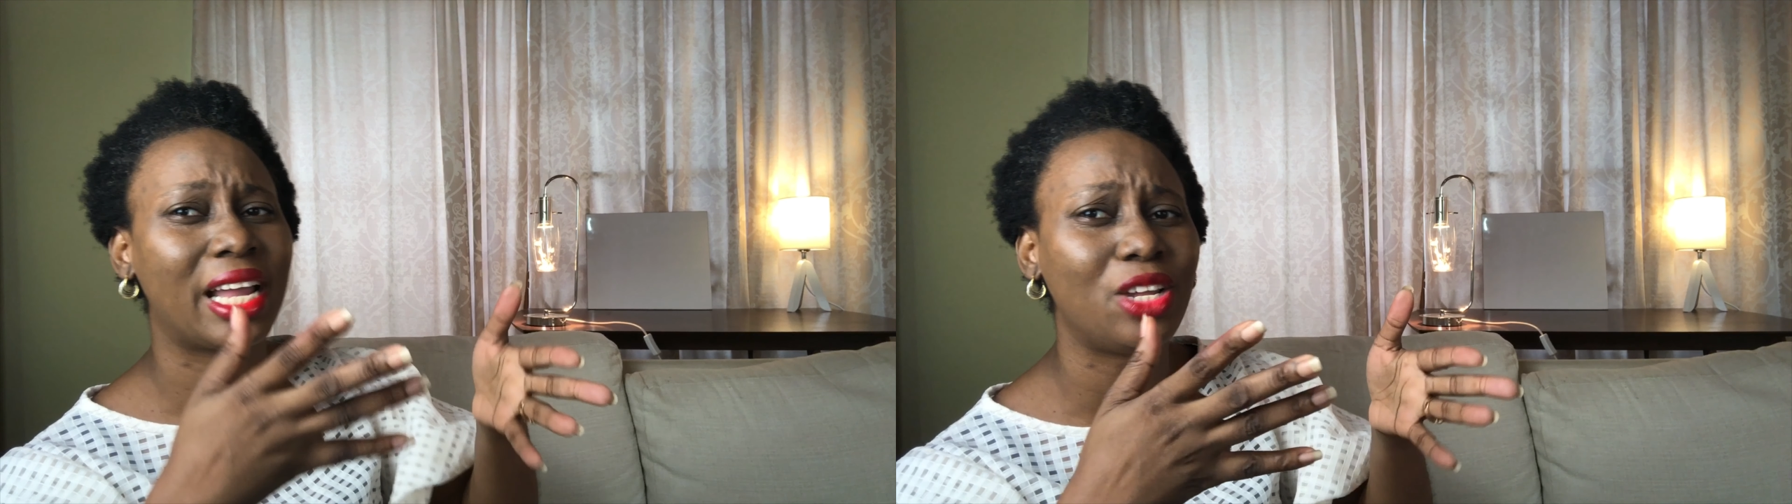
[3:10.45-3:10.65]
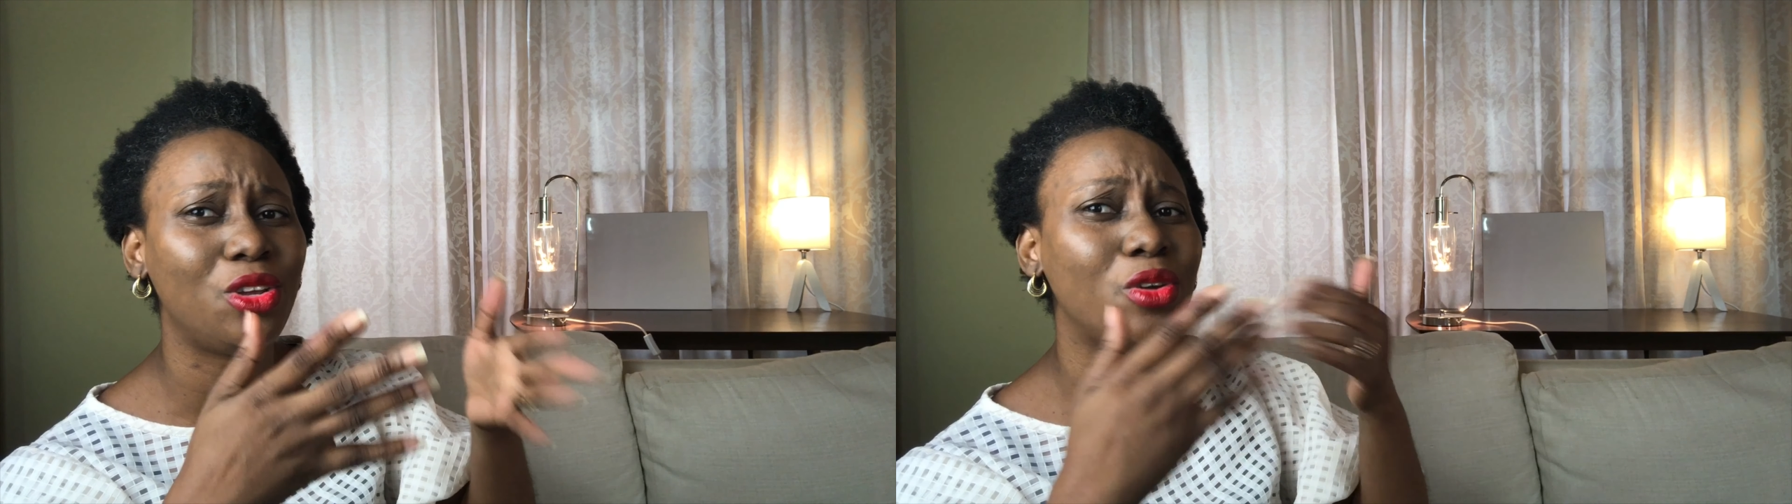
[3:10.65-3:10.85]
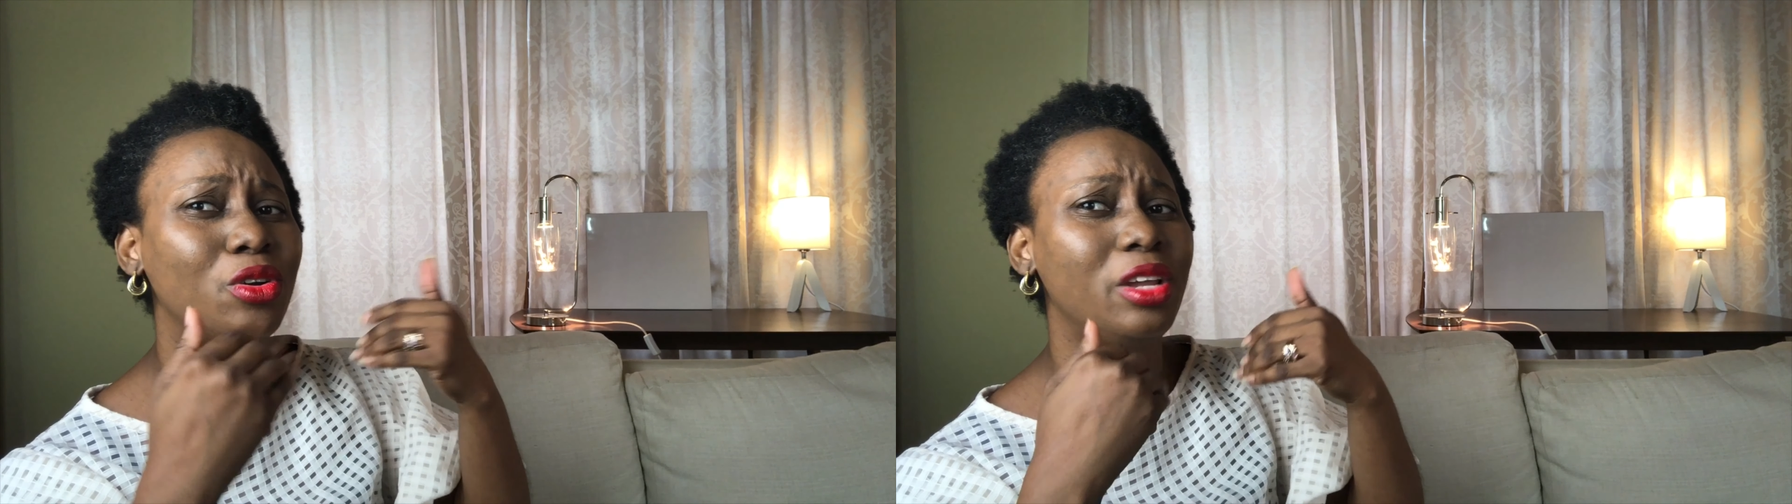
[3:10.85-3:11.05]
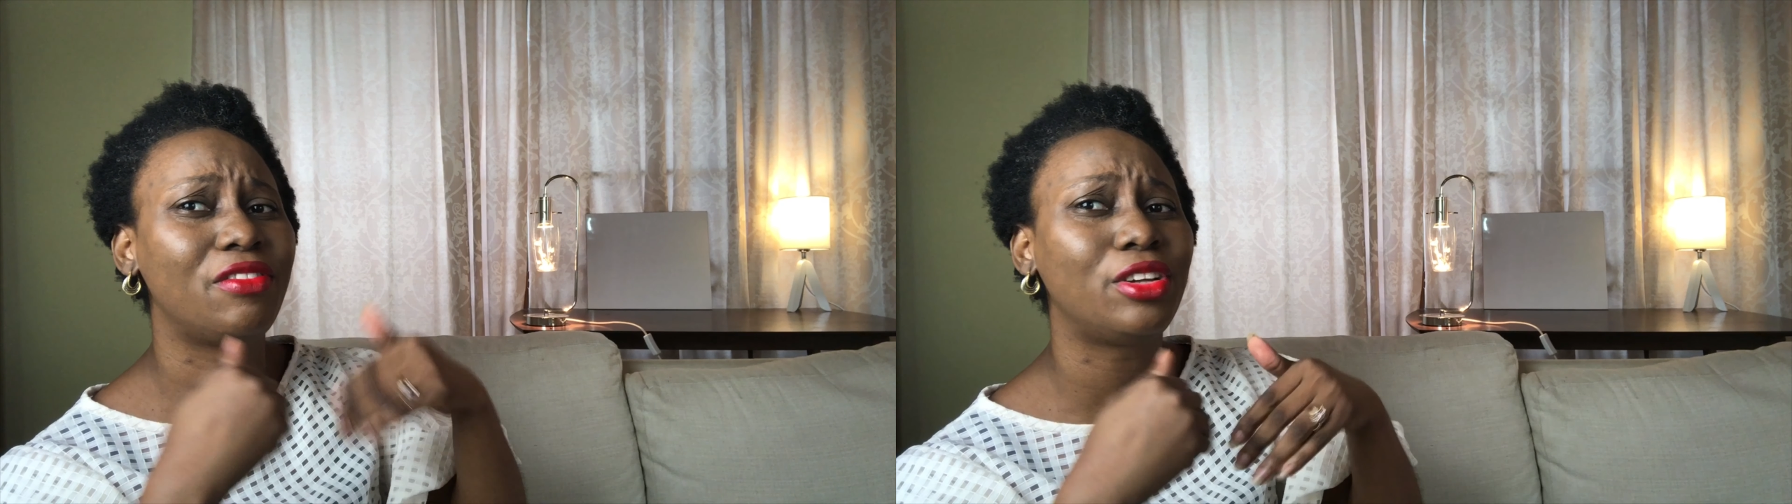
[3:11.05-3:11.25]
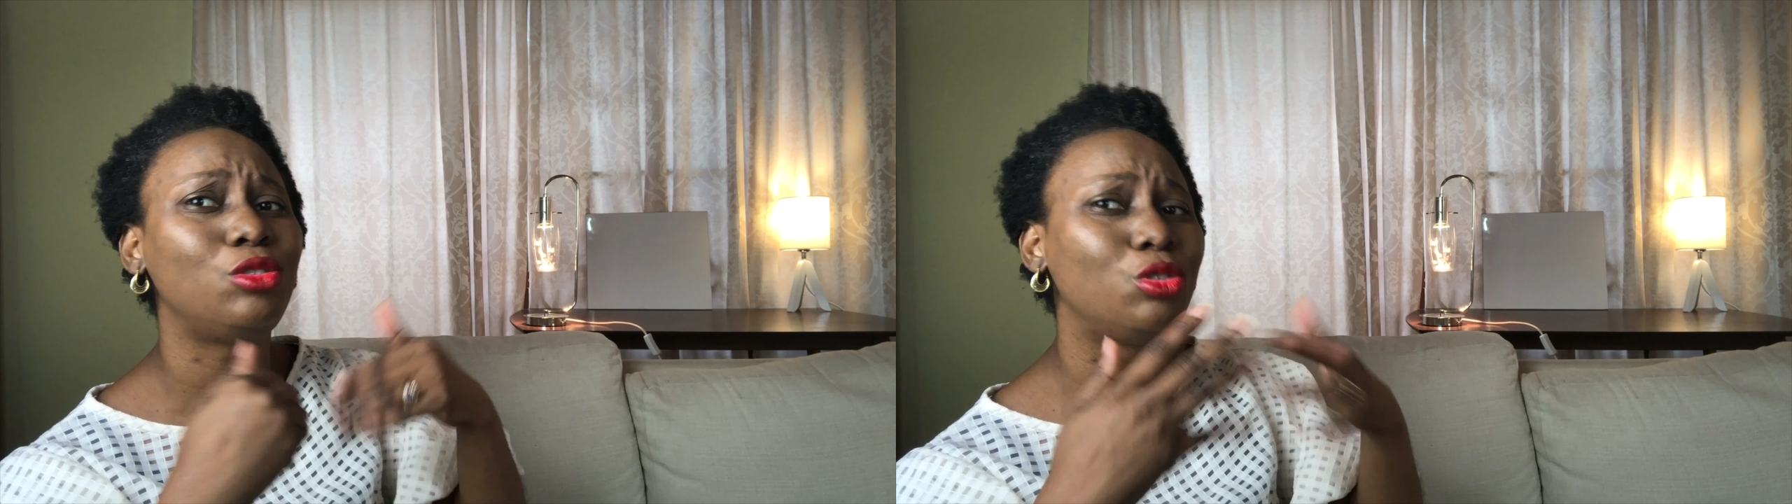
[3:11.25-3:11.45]
and you could
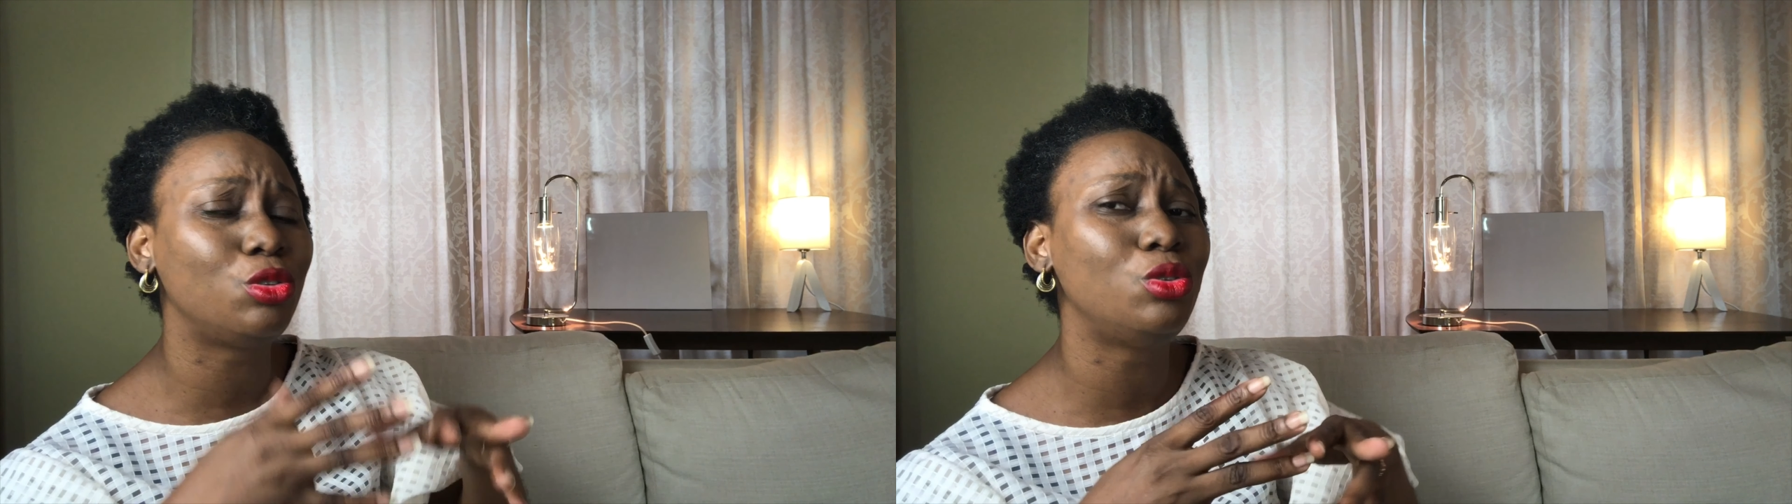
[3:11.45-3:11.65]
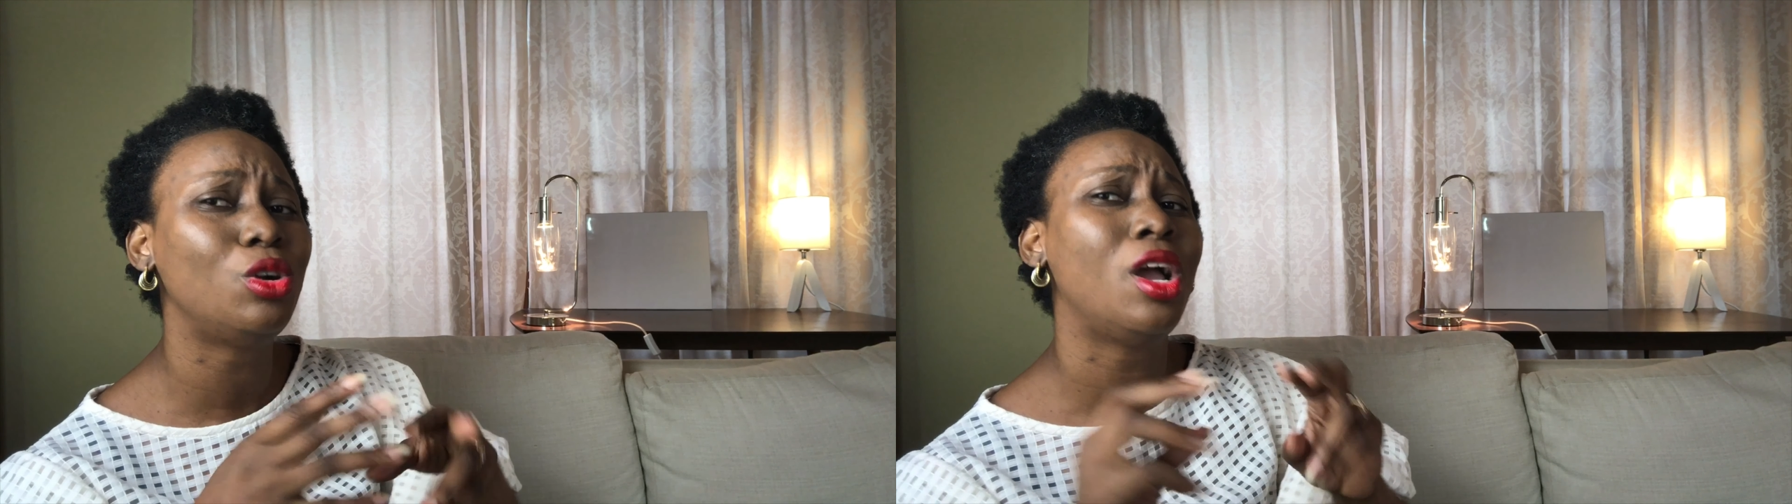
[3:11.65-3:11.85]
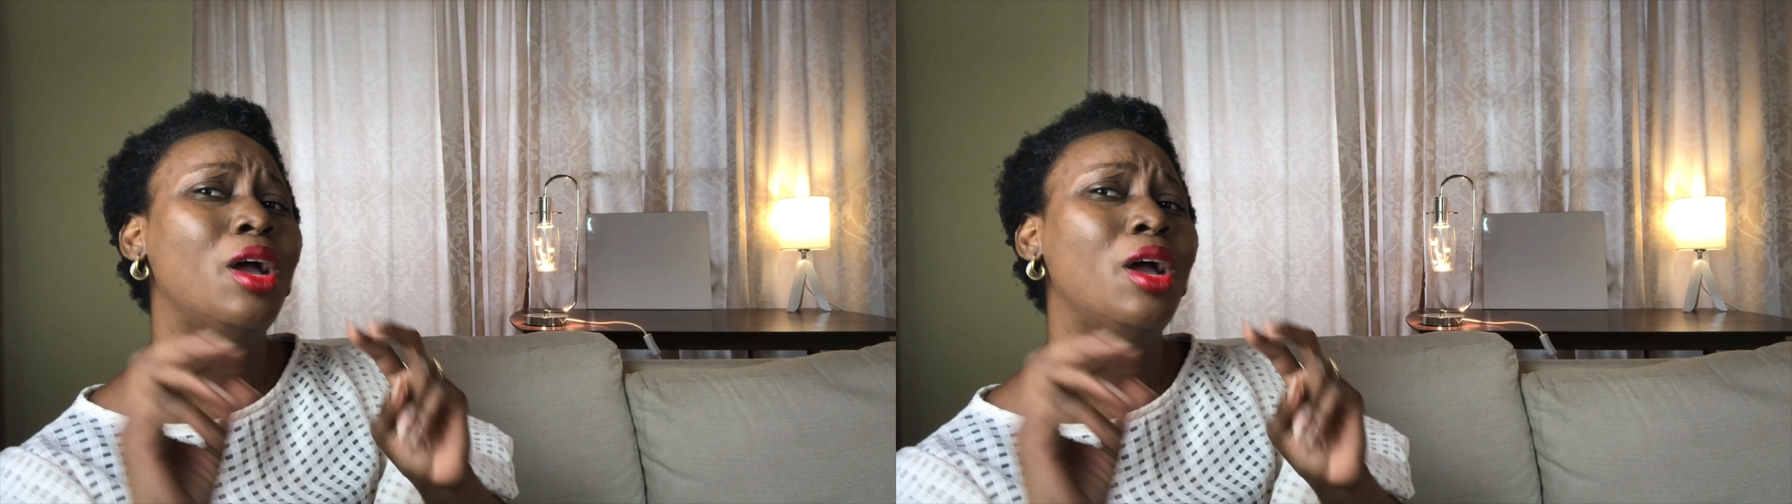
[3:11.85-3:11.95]
even do